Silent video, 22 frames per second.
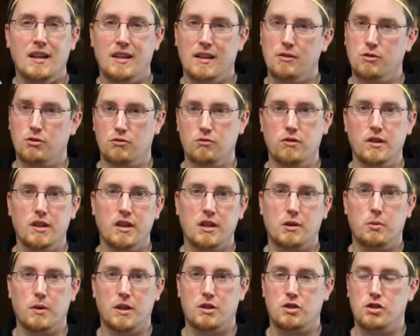There's a
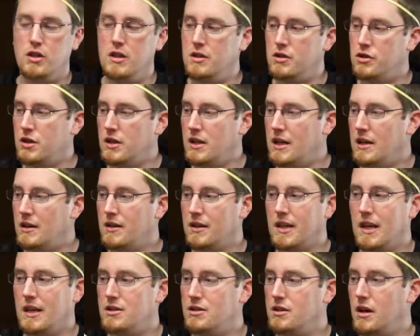really quick cheat sheet here to
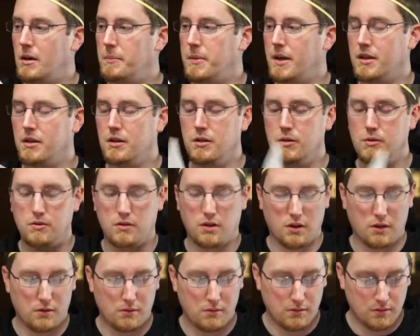catch you up on who's
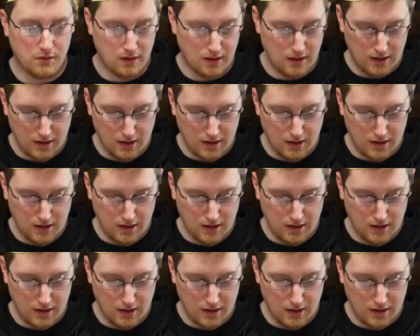who